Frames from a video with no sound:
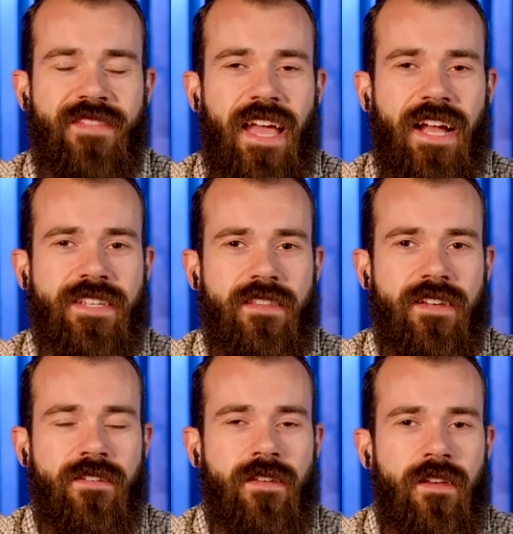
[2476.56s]

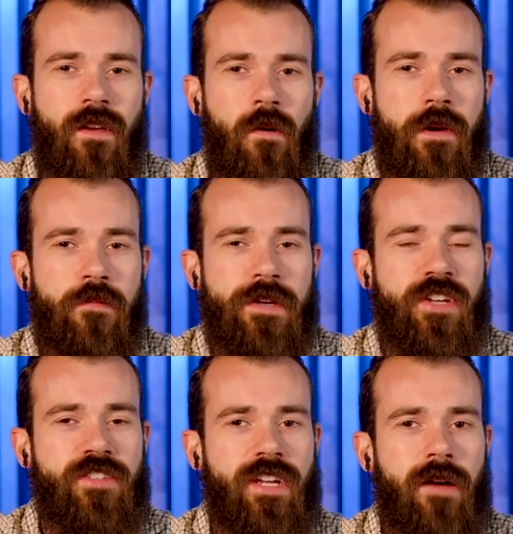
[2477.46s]
Excellent. Well, we
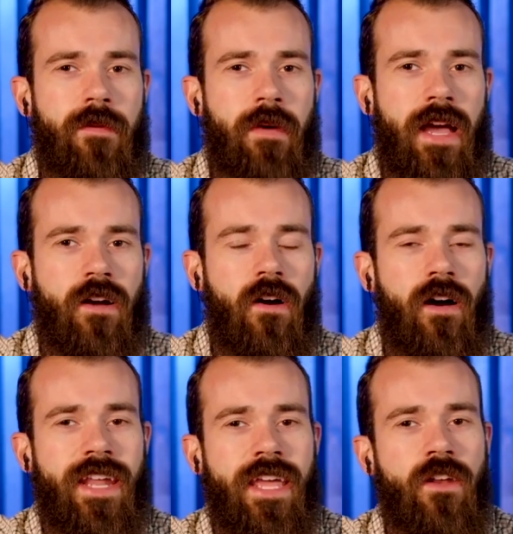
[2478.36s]
appreciate you coming back
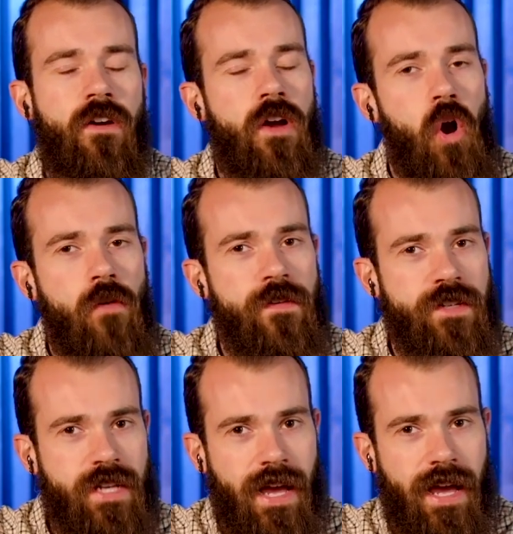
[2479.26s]
on. In our
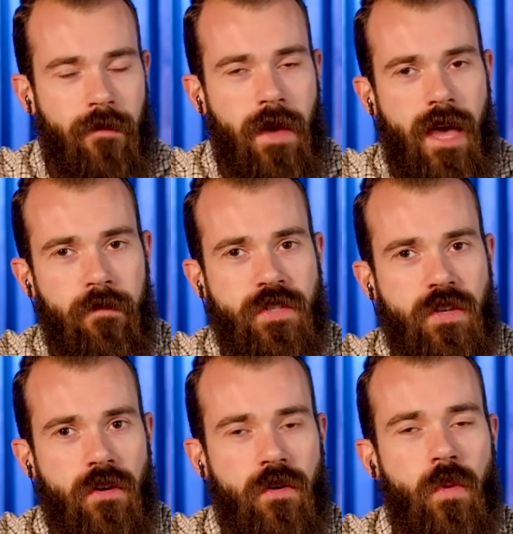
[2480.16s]
overtime
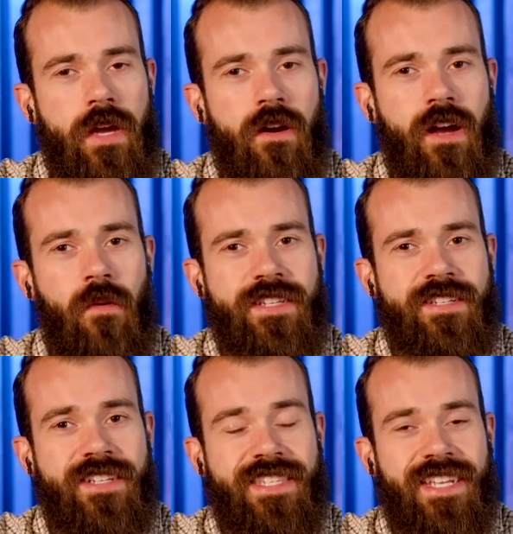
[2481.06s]
episode, we are going
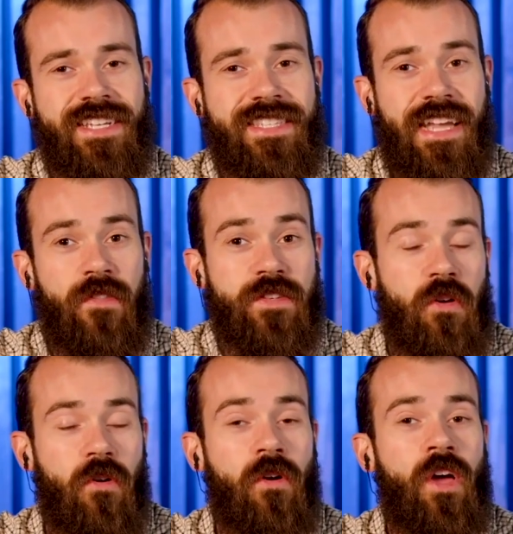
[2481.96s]
to discuss now this
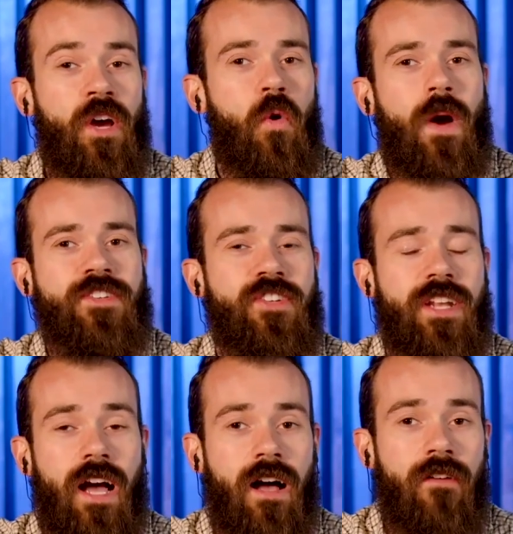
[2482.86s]
whole
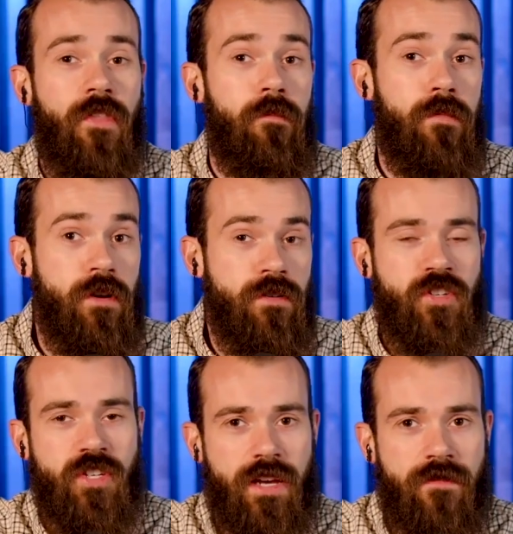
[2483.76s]
question of the mood
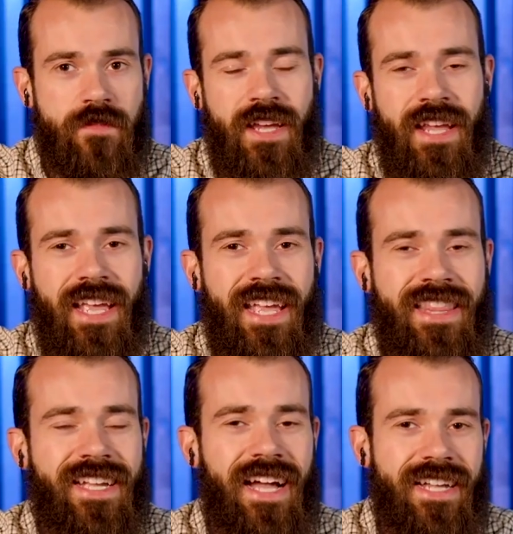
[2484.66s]
shift
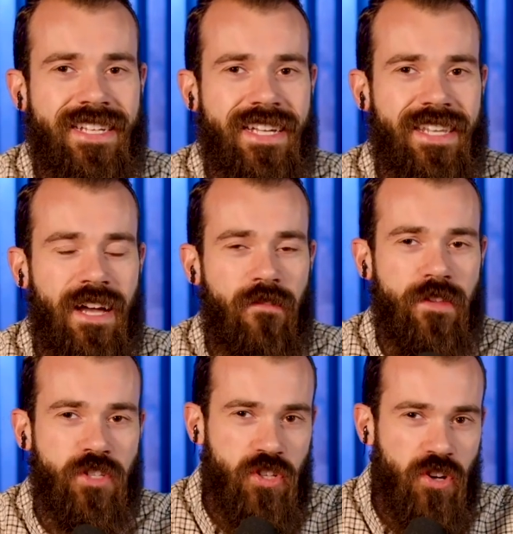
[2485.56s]
in the context
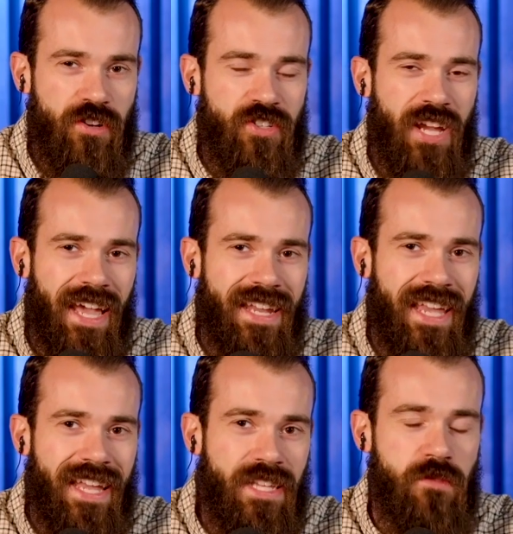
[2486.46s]
of the church
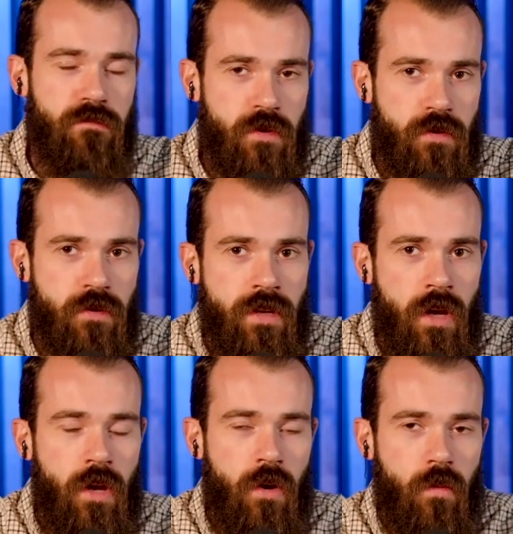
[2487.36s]
and its mood
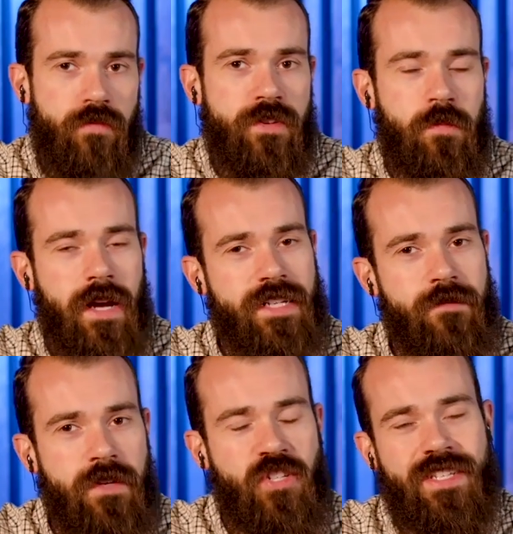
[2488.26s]
with respect
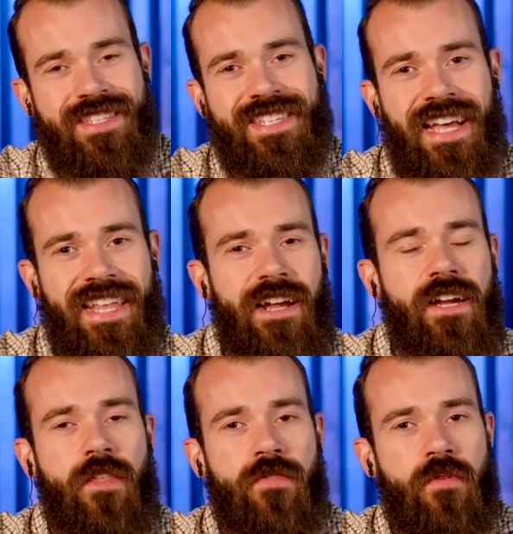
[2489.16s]
to missions. Scott and I are
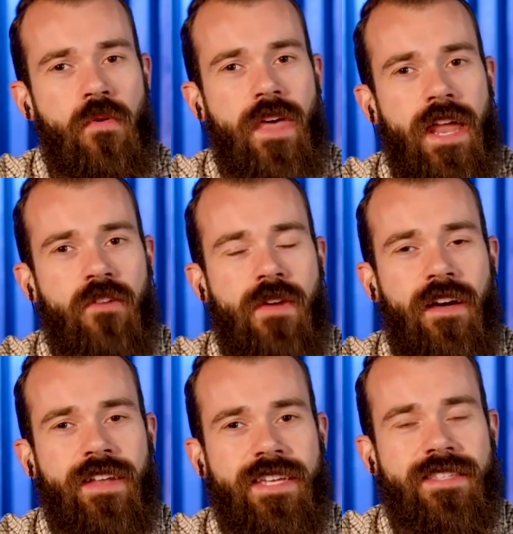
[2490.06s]
going to throw that
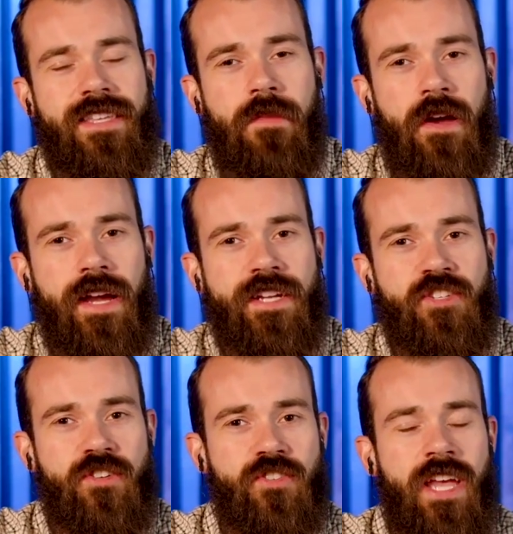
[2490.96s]
around. Is the American
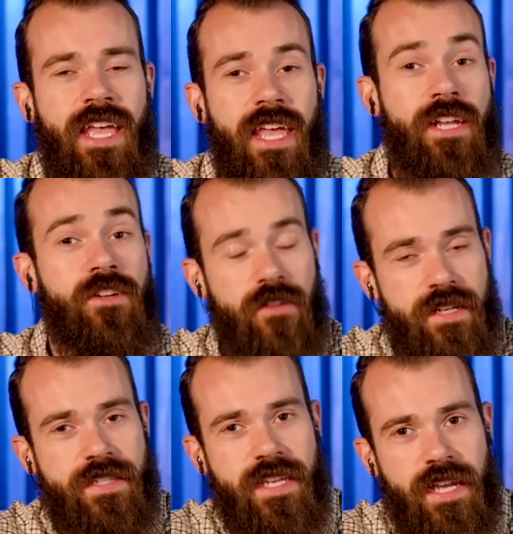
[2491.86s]
church
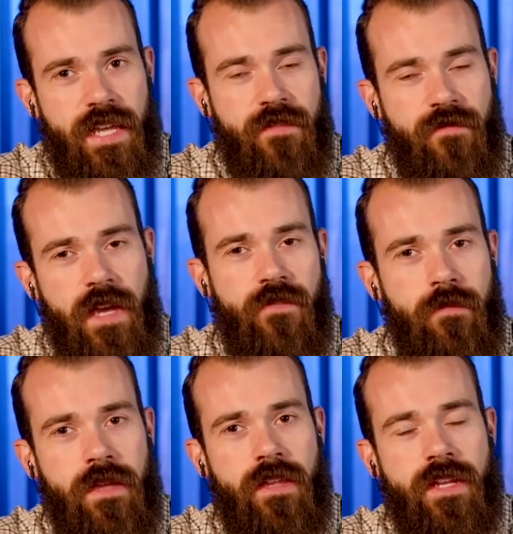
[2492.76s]
increasing in
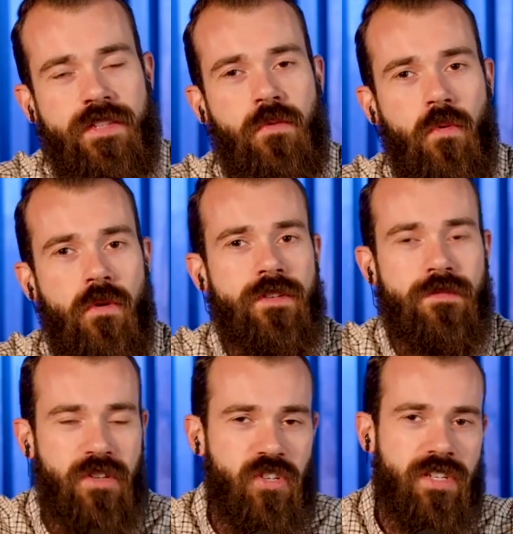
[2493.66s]
favorability
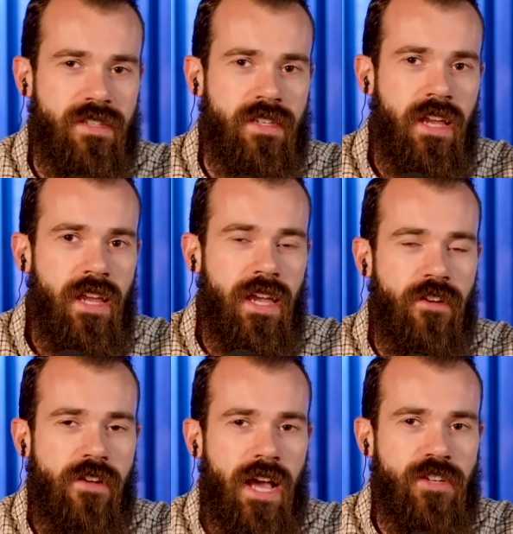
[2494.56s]
towards missions
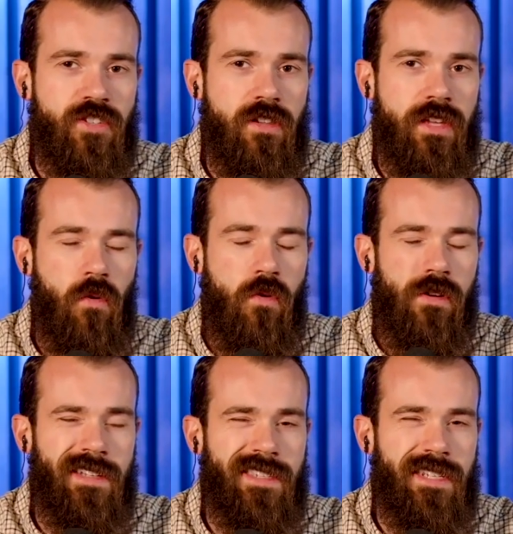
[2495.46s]
internationally,
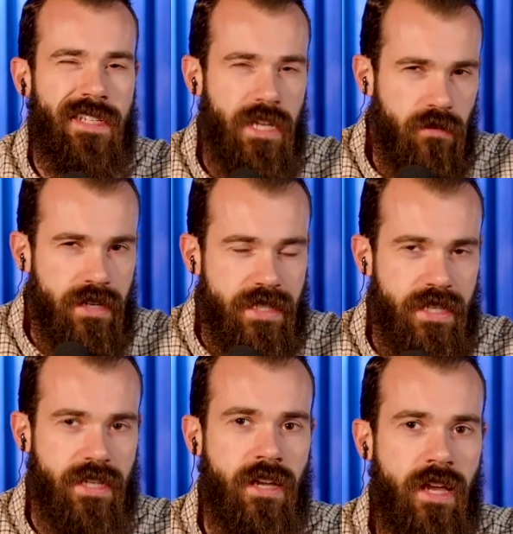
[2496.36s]
or is it
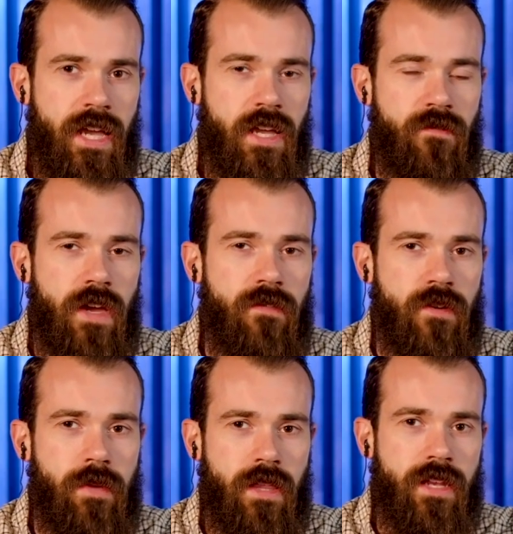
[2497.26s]
decreasing in
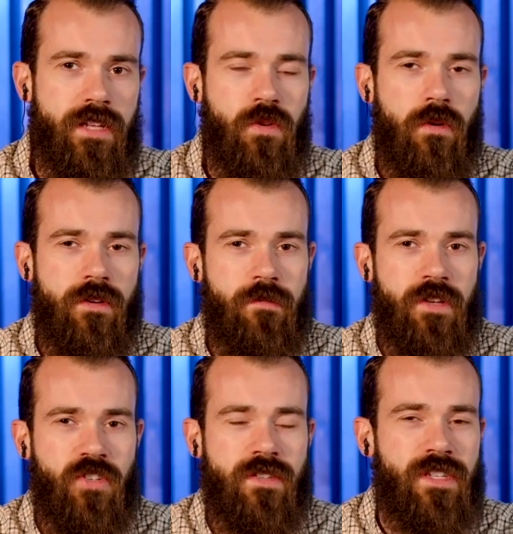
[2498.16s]
favorability towards
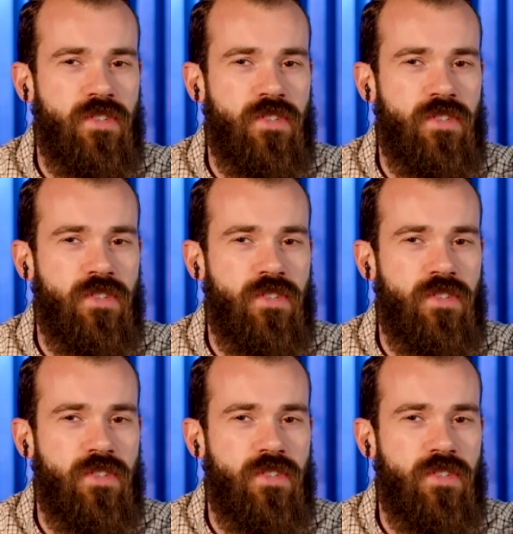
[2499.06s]
missions?